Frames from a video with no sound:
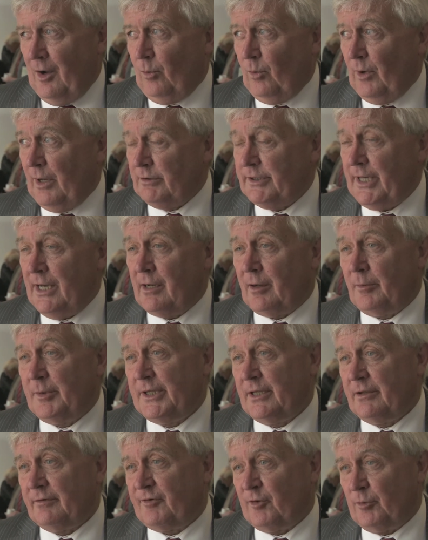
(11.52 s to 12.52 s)
Well, yeah, I
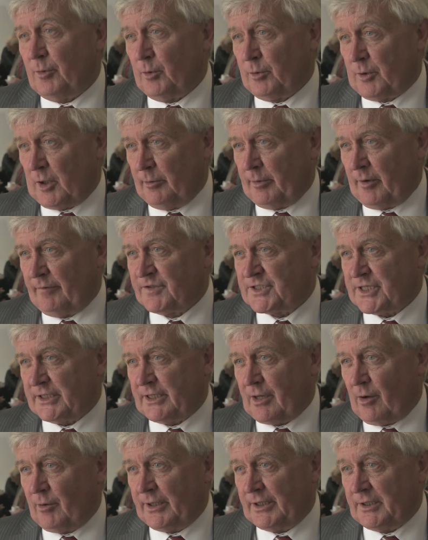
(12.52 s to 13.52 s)
mean, the football club
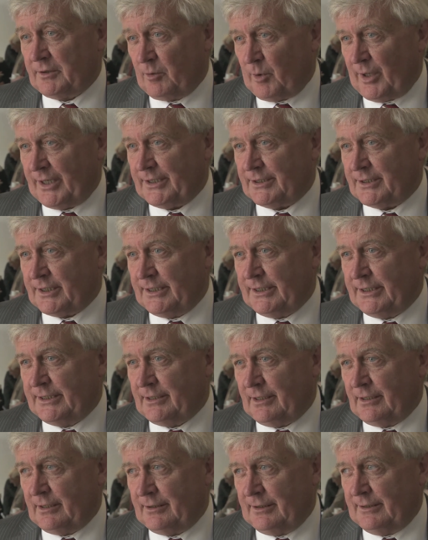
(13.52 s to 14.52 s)
obviously going the way it
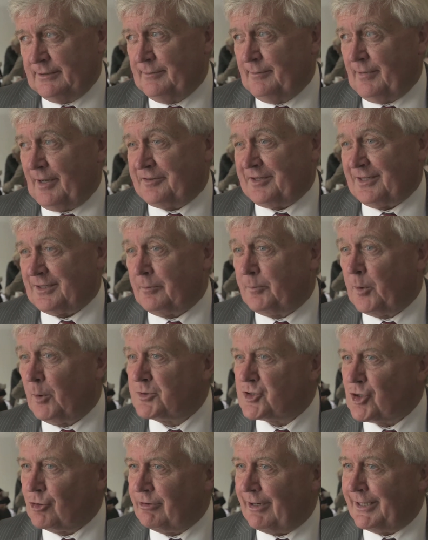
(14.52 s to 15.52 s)
did. I think the
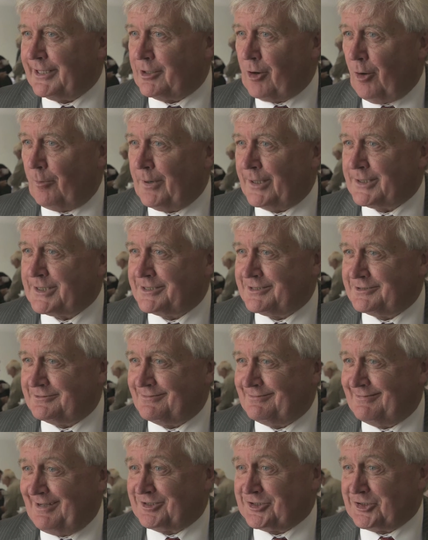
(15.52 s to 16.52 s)
pub's already got
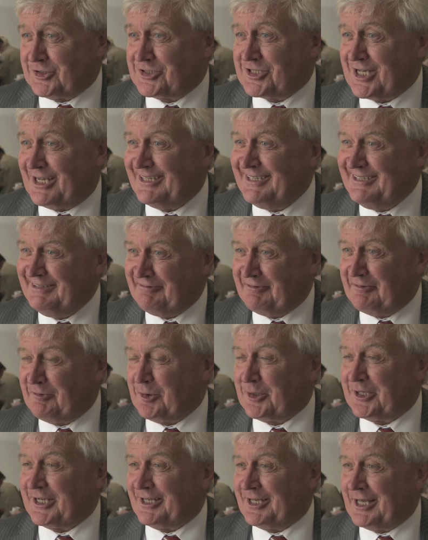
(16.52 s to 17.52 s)
better, I should say, from
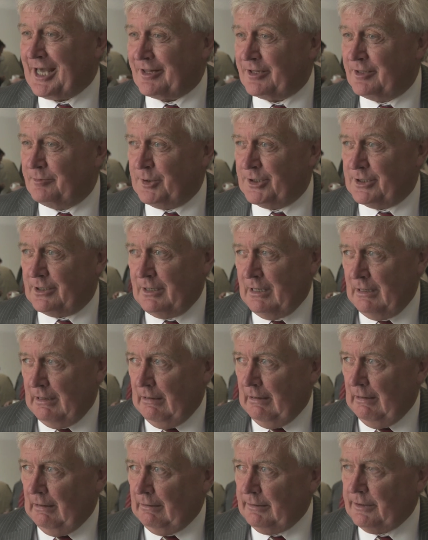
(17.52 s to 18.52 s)
what I can gather, but
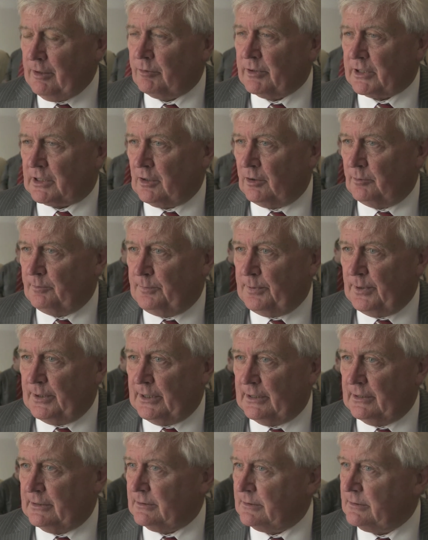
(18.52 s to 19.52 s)
no, the club
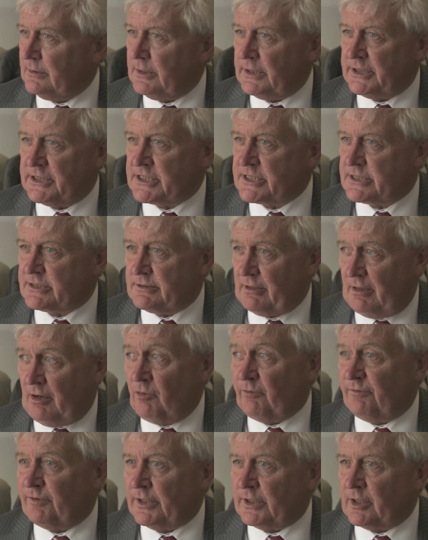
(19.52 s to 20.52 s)
is
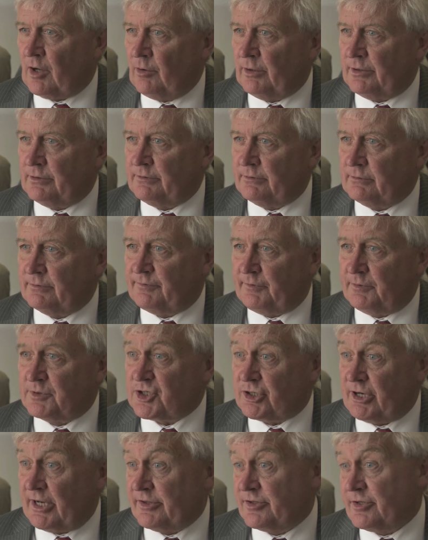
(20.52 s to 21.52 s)
hopefully going from
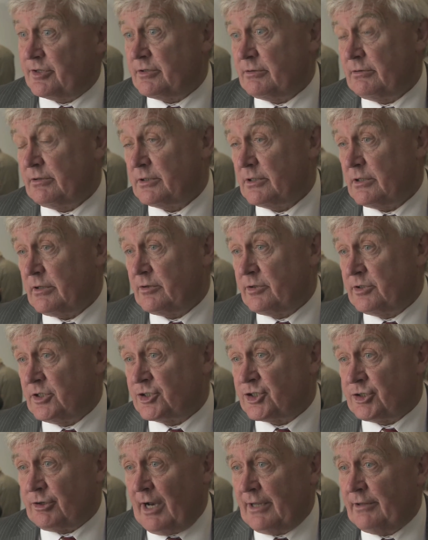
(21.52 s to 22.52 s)
strength
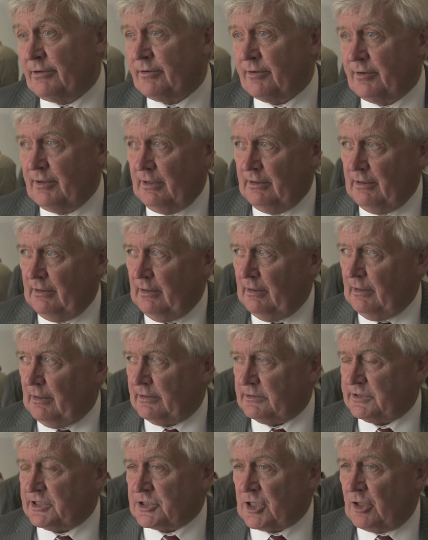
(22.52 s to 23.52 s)
to strength.
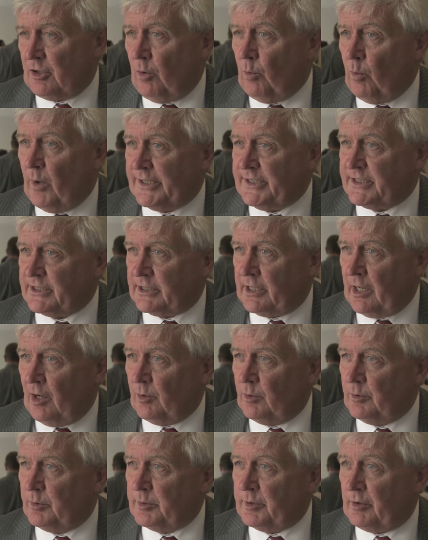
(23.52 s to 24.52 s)
There's a long way to
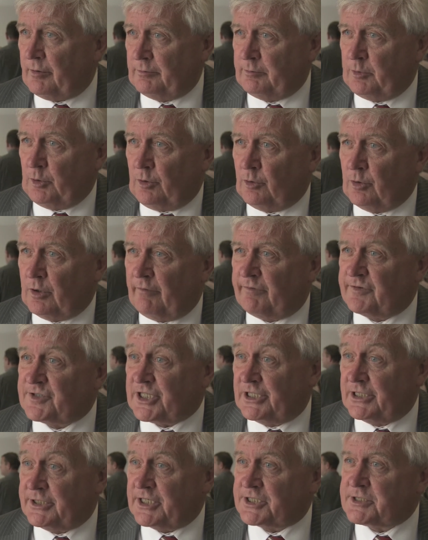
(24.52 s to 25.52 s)
go. We're all
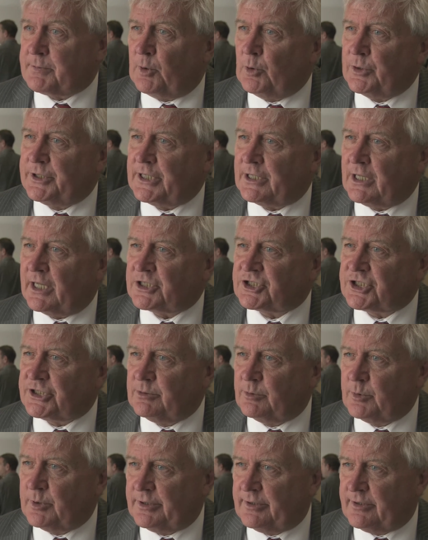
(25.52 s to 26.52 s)
obviously disappointed last
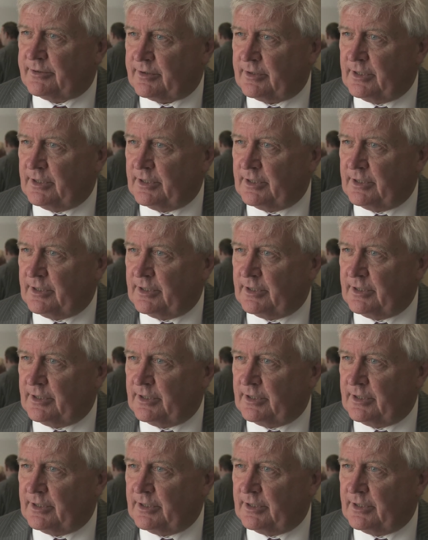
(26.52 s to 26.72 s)
year with